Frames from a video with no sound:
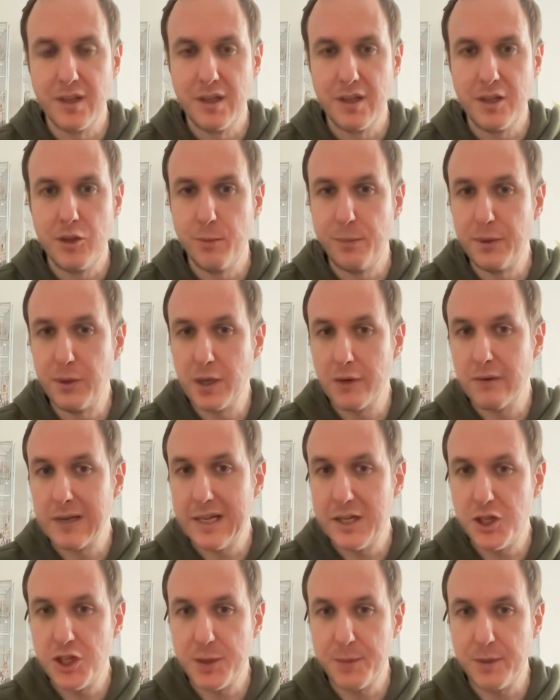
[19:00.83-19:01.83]
You're building a
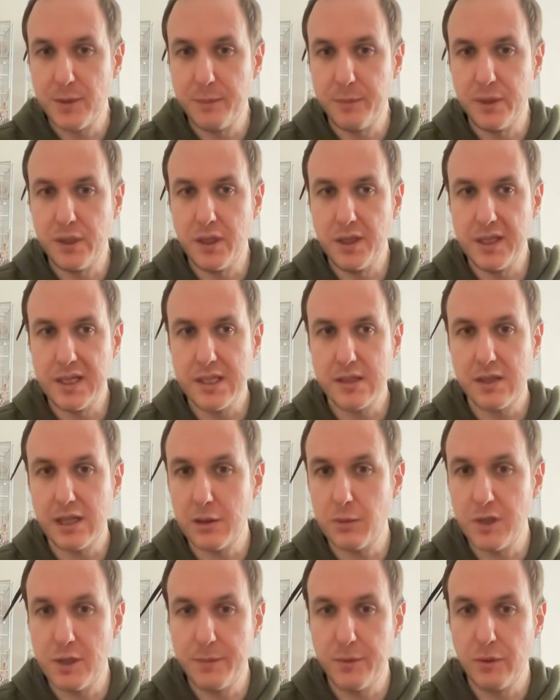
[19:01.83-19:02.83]
relationship with your bird. It's like
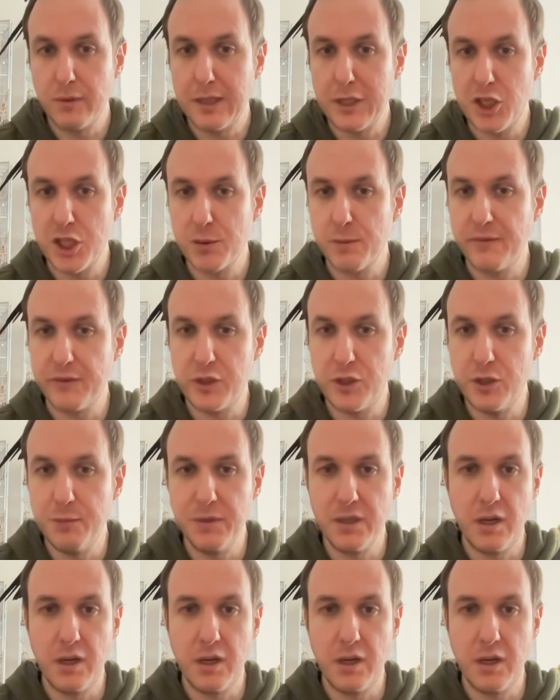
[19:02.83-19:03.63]
when you build a relationship with a human.